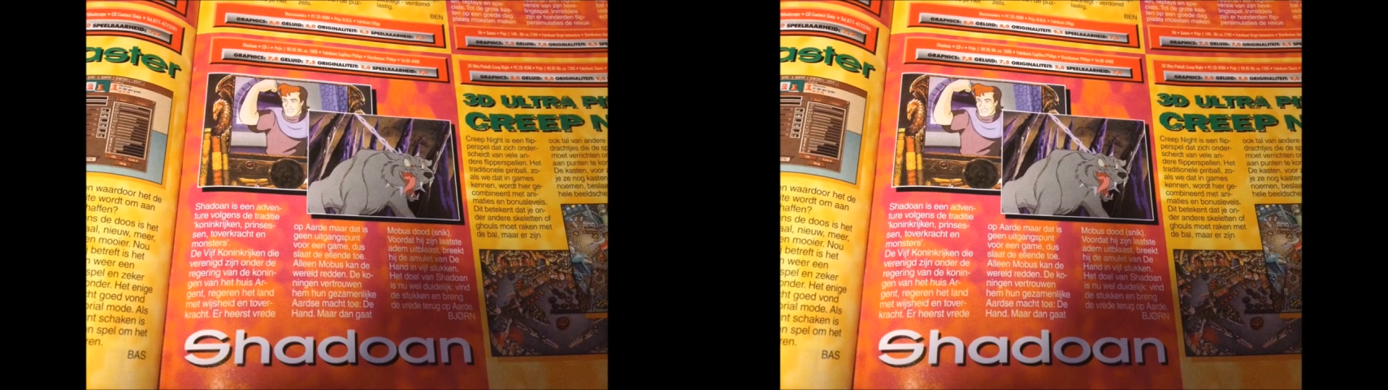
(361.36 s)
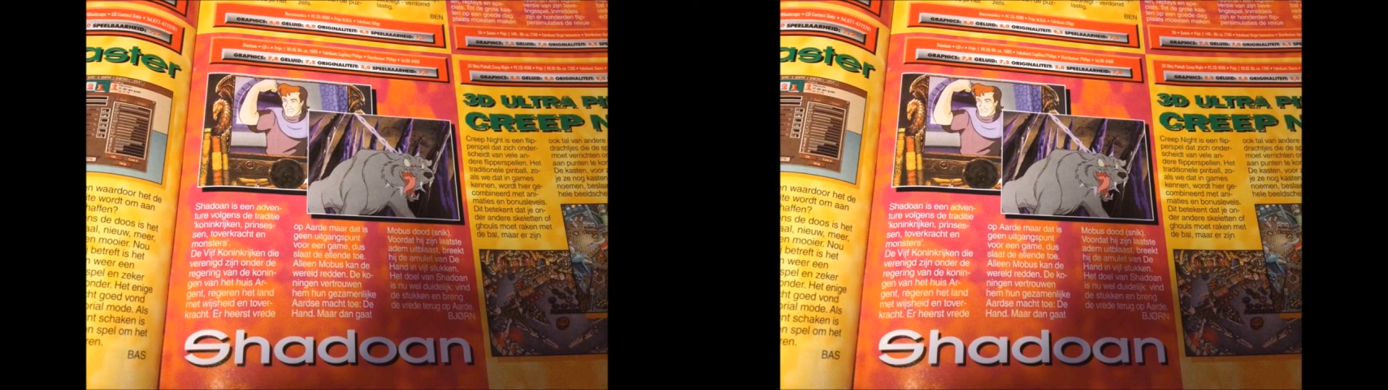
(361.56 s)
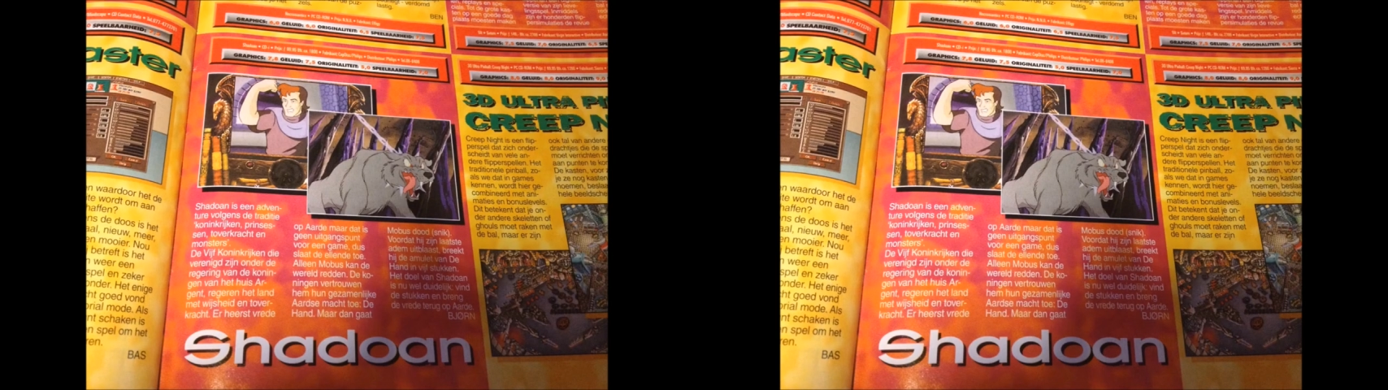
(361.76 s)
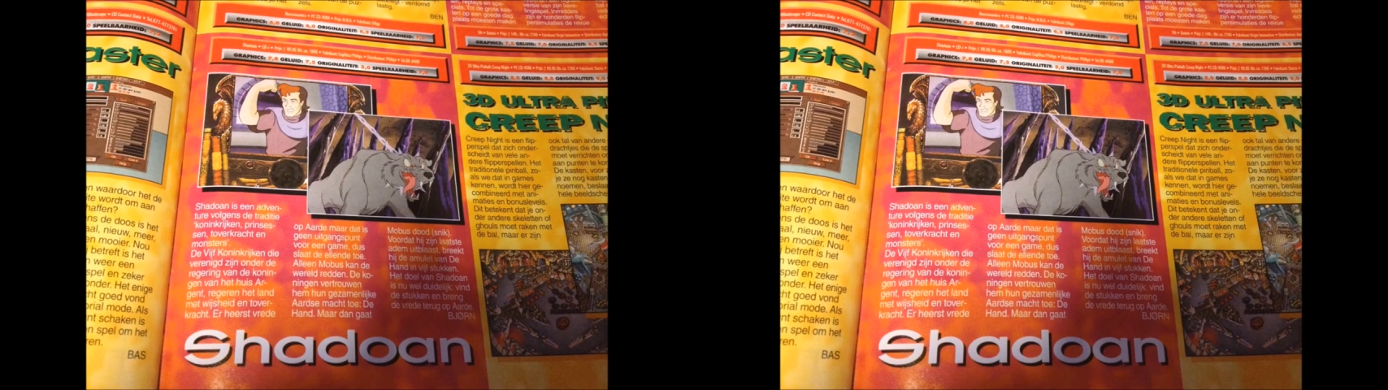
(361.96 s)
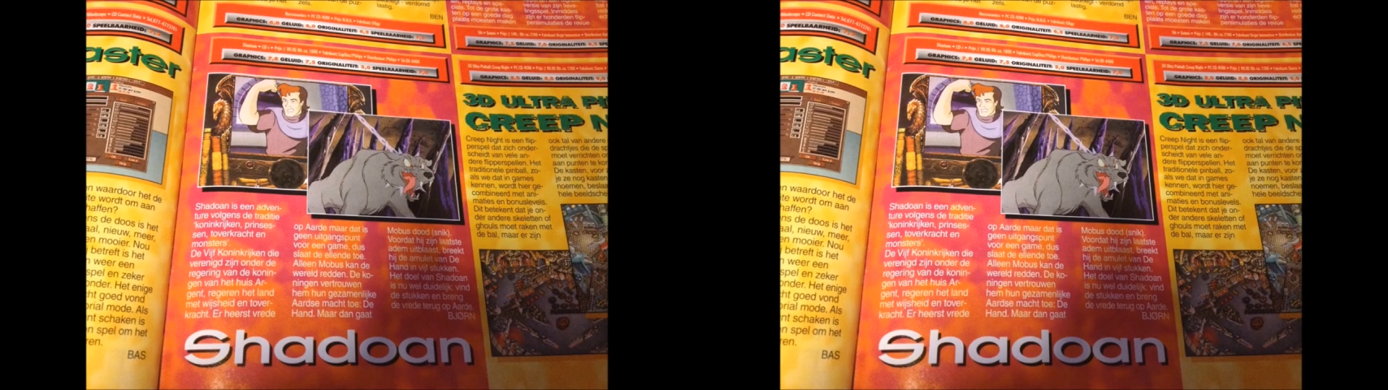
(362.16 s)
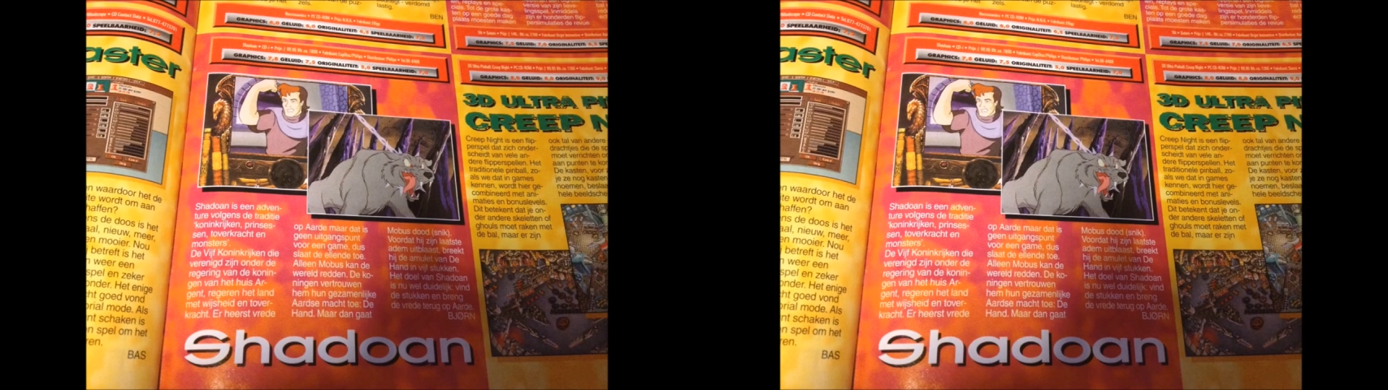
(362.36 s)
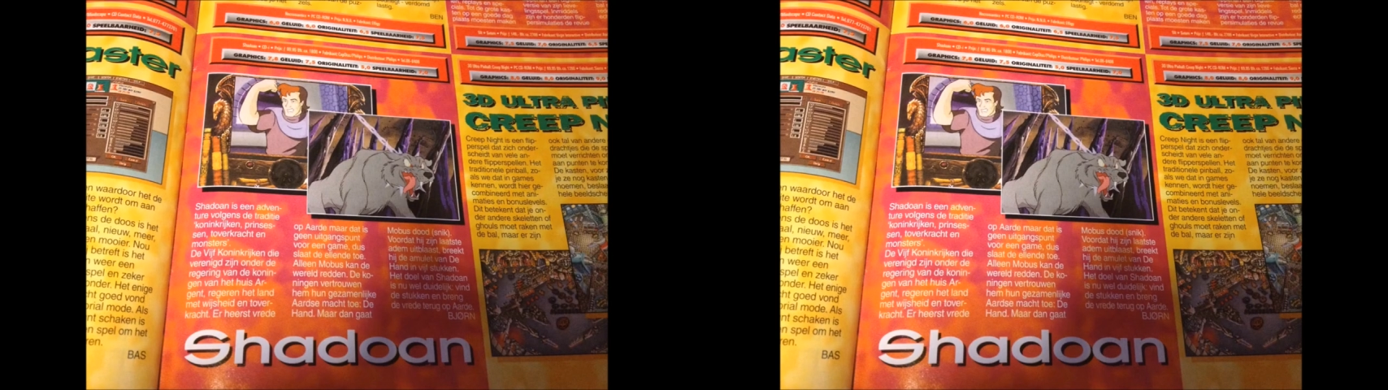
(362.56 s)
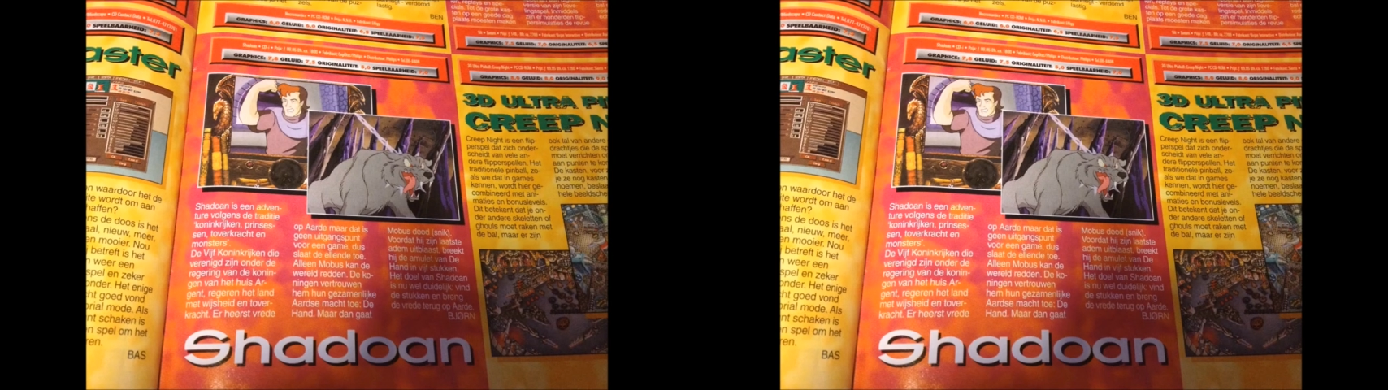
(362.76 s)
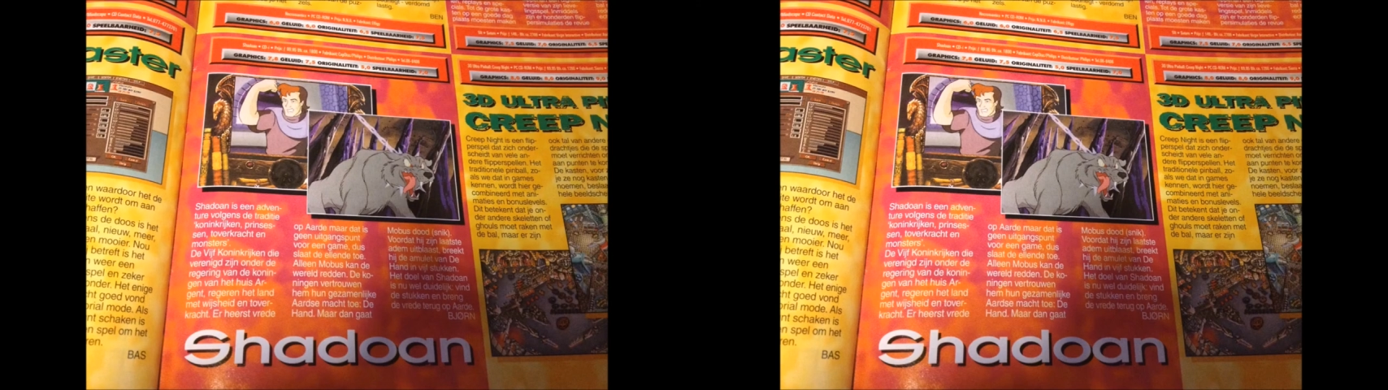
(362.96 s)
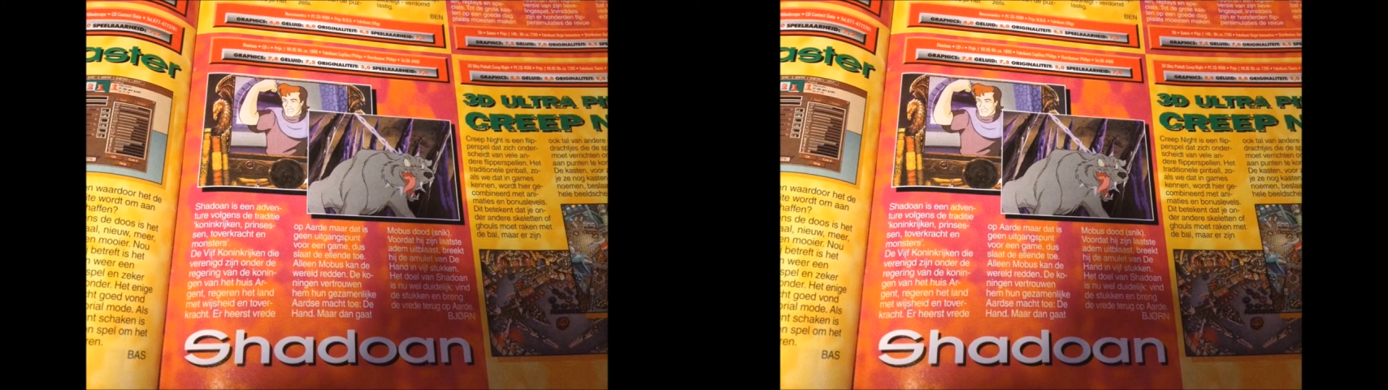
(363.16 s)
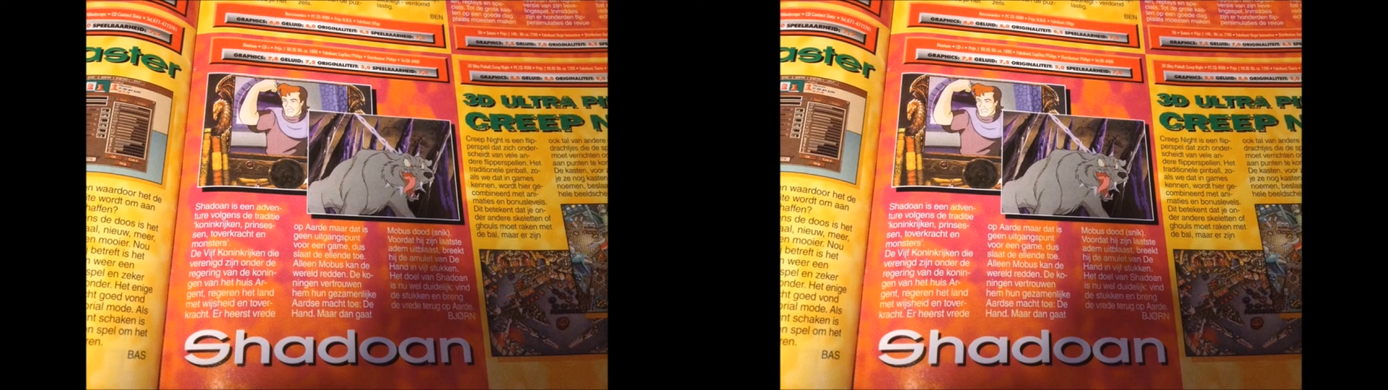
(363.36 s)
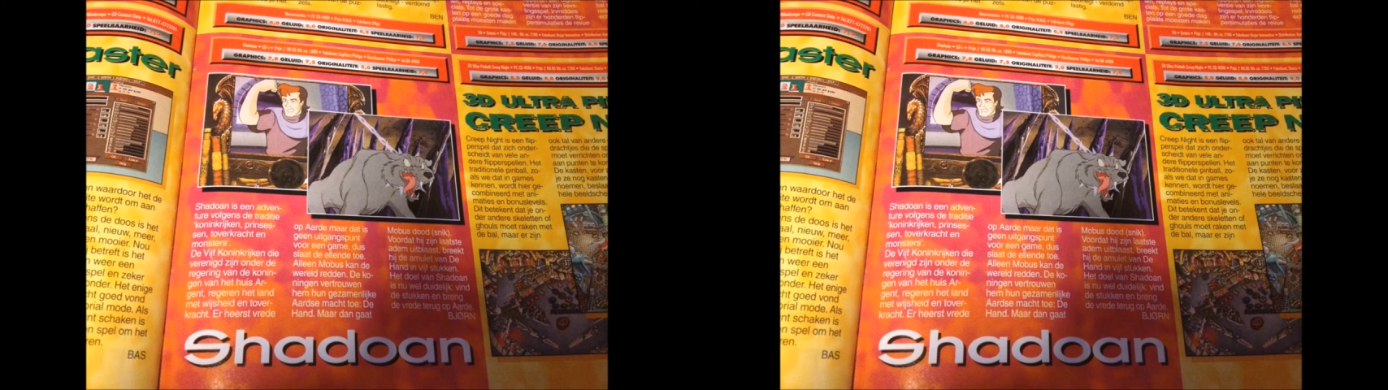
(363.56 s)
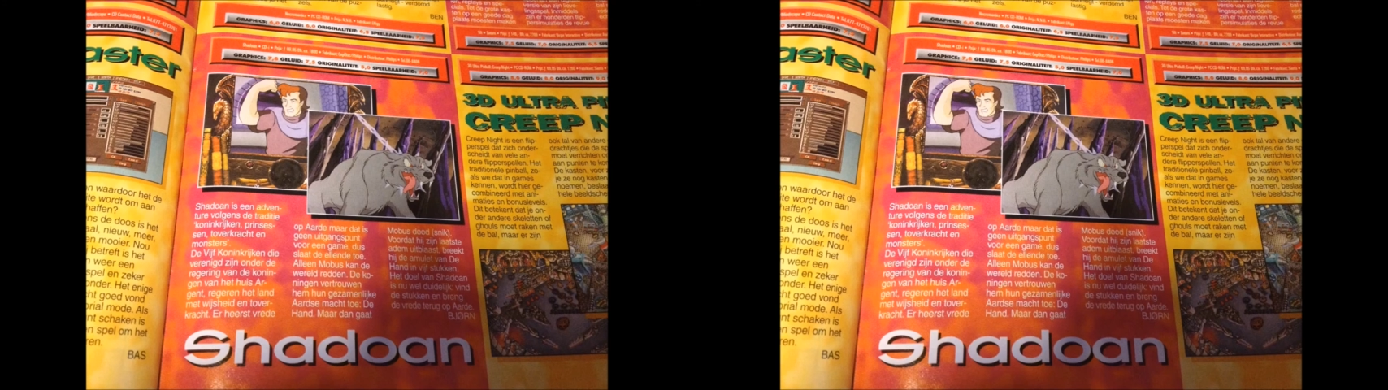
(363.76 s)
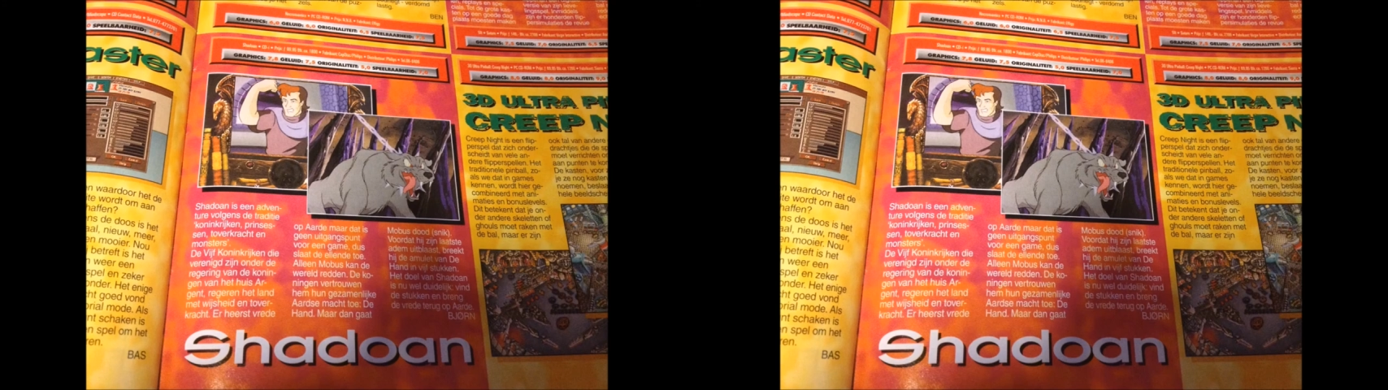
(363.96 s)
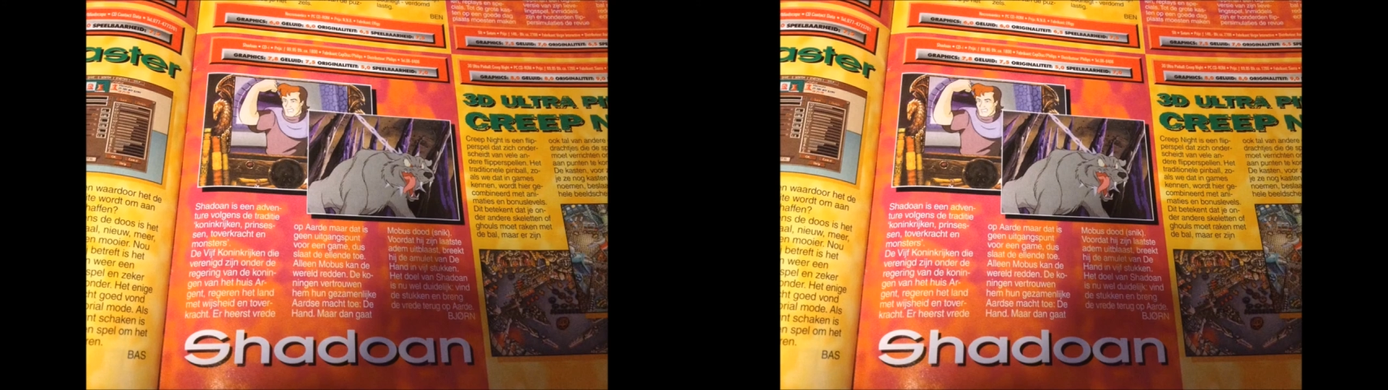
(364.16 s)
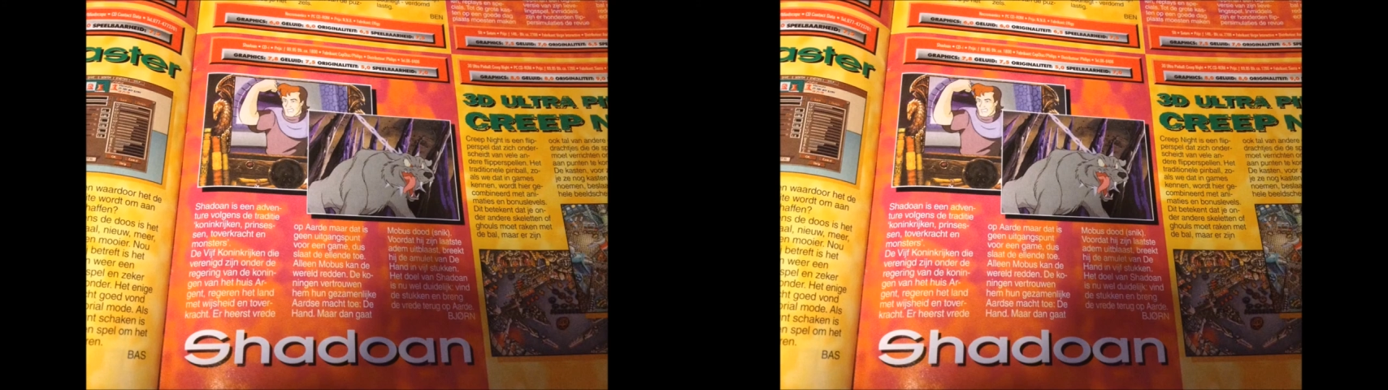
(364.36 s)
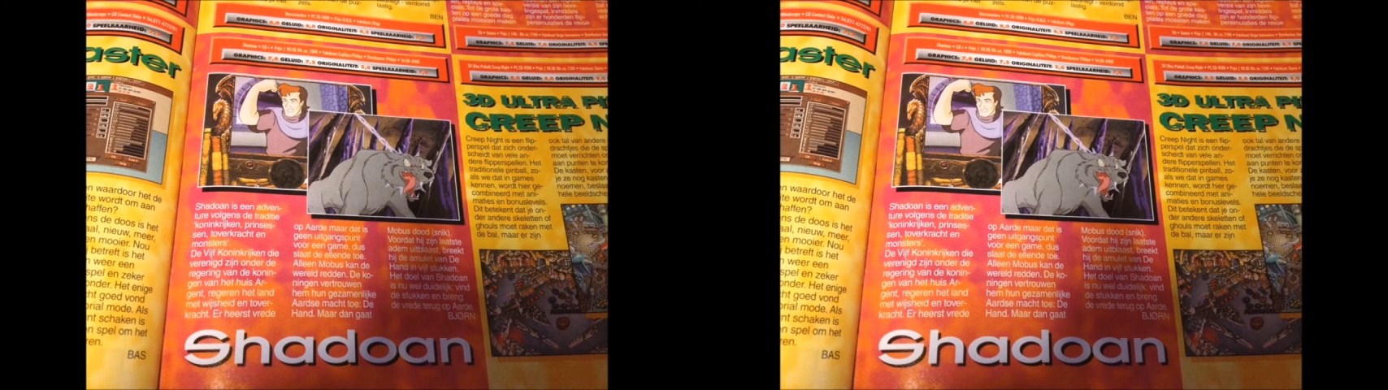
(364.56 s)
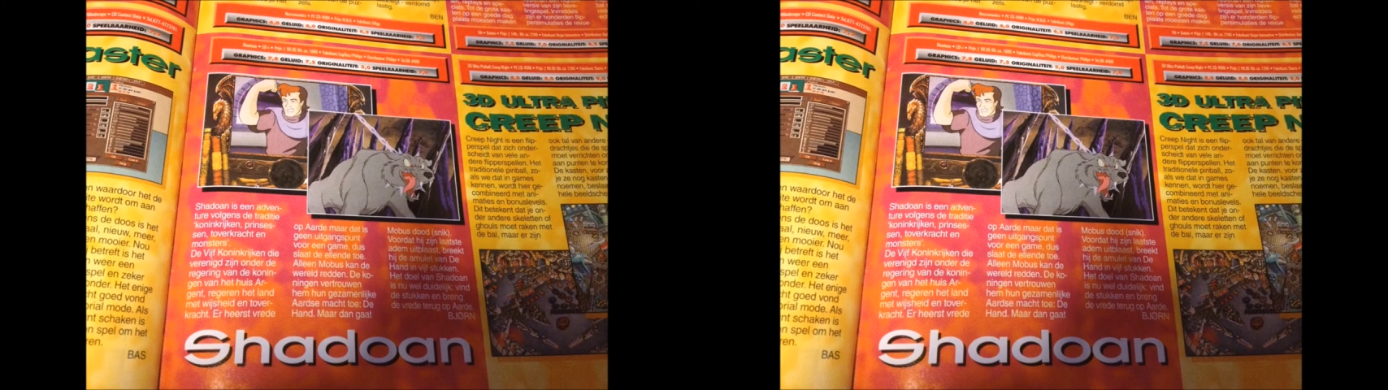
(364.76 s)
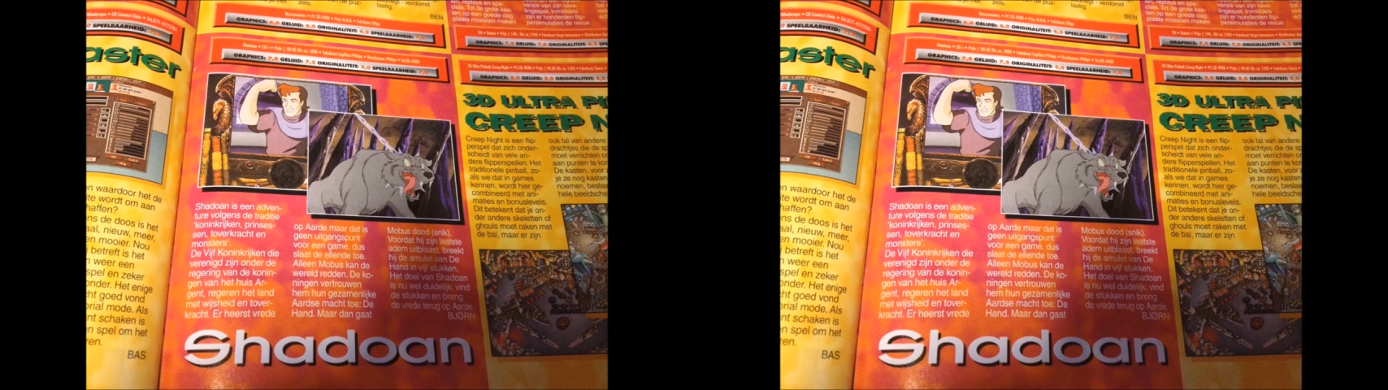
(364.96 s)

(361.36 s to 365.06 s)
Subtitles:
[unreadable: no face in view]